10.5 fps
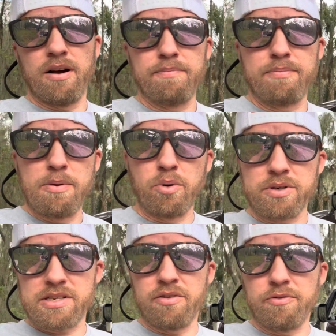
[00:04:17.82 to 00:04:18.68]
People are
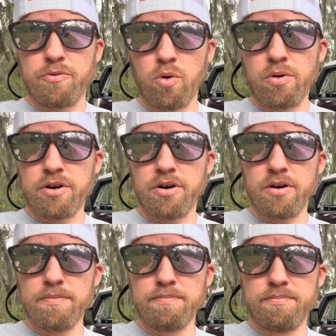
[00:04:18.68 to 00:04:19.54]
selling
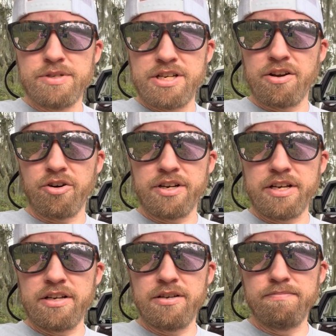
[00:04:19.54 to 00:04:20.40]
4Runner,
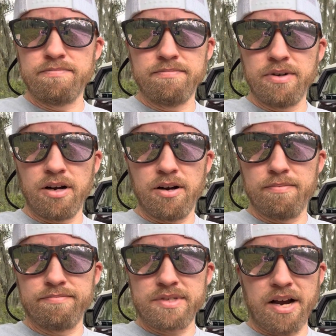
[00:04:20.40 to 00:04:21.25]
TRD
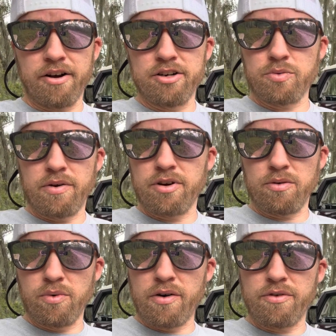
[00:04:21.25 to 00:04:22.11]
tires,
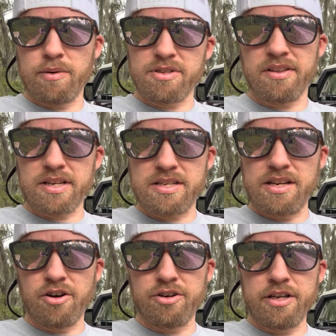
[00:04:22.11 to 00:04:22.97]
whatever comes on the
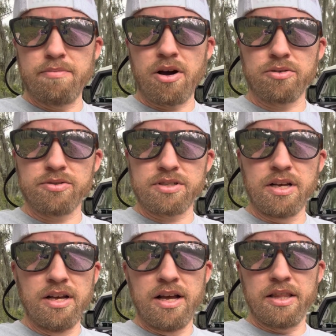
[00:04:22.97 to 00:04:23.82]
TRD models.
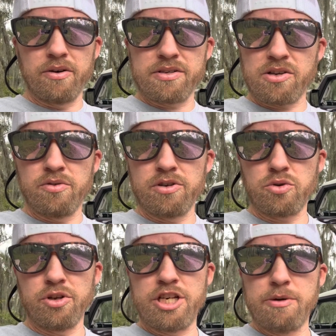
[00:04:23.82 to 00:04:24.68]
They were selling those
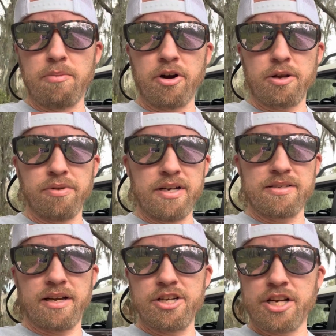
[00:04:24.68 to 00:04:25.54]
really cheap on
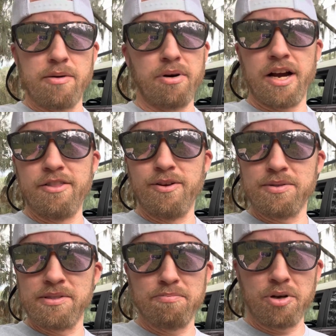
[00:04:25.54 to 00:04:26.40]
Marketplace. I just kept buying those
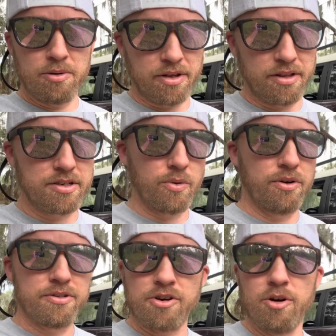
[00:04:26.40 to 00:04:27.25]
and putting them on the
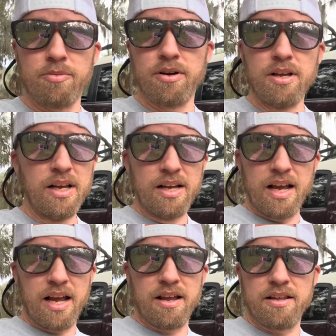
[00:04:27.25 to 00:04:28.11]
Toyota Tacoma,
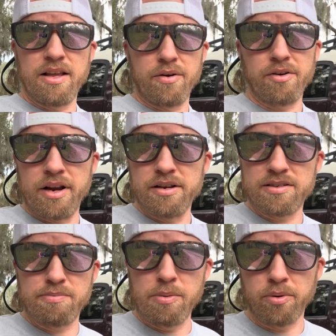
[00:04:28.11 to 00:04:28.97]
and they were great.
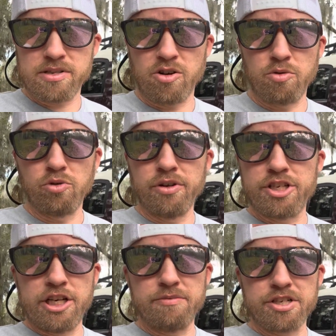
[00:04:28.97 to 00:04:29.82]
So people were selling them really
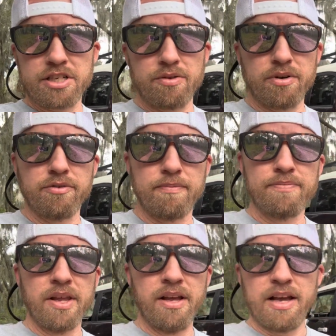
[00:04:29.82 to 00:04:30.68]
cheap, just get rid of
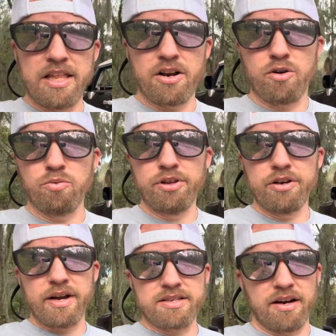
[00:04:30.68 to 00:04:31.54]
them, and they're really
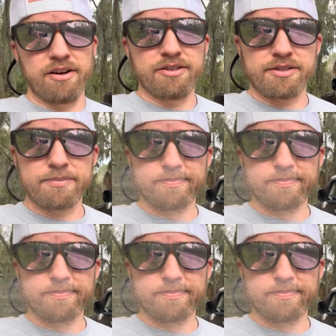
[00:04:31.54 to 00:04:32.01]
great tires.